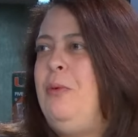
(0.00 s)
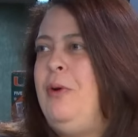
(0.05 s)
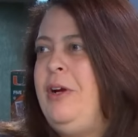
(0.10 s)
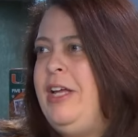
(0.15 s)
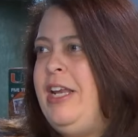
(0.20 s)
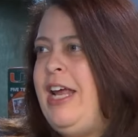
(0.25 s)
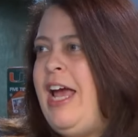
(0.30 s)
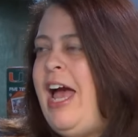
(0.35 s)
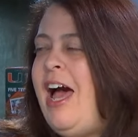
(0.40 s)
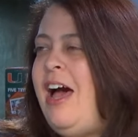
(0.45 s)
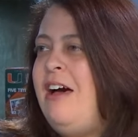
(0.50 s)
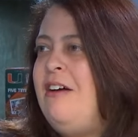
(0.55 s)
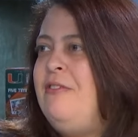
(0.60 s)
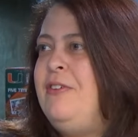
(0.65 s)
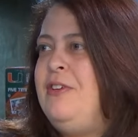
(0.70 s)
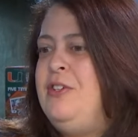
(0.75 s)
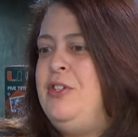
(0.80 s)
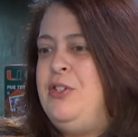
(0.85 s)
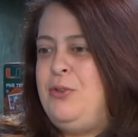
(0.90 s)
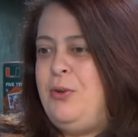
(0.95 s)
we're going to have
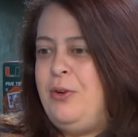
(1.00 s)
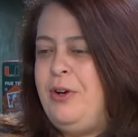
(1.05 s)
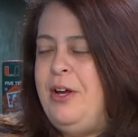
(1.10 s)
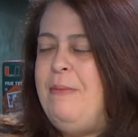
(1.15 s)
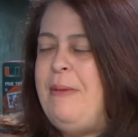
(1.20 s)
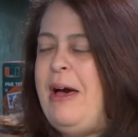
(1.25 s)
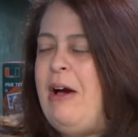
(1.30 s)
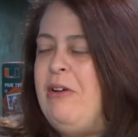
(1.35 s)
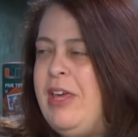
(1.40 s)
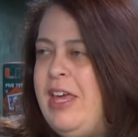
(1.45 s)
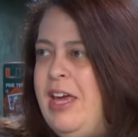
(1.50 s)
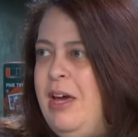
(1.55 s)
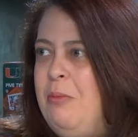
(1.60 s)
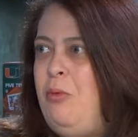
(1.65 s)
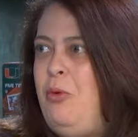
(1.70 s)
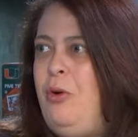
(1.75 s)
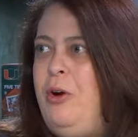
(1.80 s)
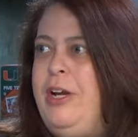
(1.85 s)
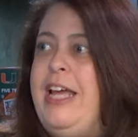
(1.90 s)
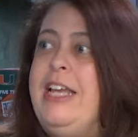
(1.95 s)
a story about Cam
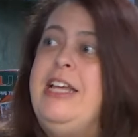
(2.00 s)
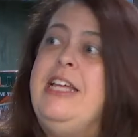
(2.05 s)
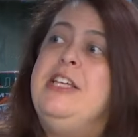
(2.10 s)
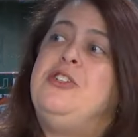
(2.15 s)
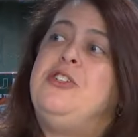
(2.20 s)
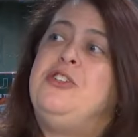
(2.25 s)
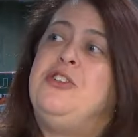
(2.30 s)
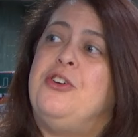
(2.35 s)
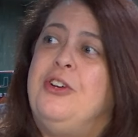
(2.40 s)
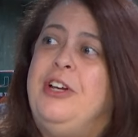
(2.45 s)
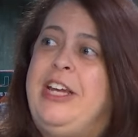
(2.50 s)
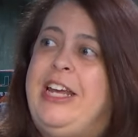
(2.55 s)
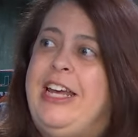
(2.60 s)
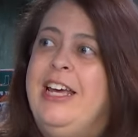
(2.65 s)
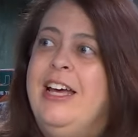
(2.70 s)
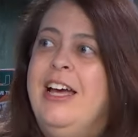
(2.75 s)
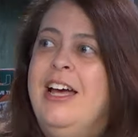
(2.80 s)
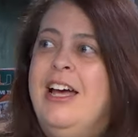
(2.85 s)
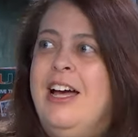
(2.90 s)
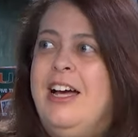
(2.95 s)
Ward and his
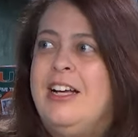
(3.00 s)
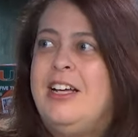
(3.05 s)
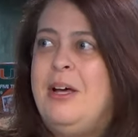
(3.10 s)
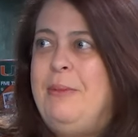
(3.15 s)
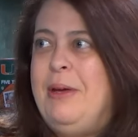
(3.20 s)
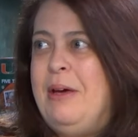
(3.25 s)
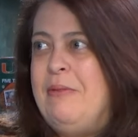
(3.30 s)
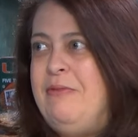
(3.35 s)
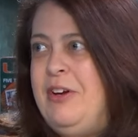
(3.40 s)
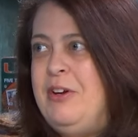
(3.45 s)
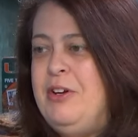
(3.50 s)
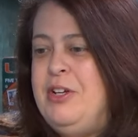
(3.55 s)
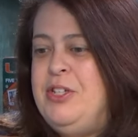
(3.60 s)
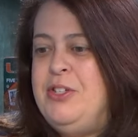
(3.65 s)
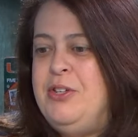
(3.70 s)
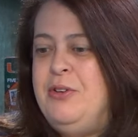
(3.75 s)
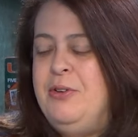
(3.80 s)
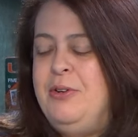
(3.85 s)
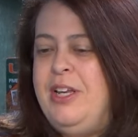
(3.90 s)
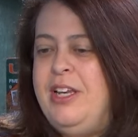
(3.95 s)
journey coming up very
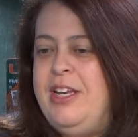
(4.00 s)
soon.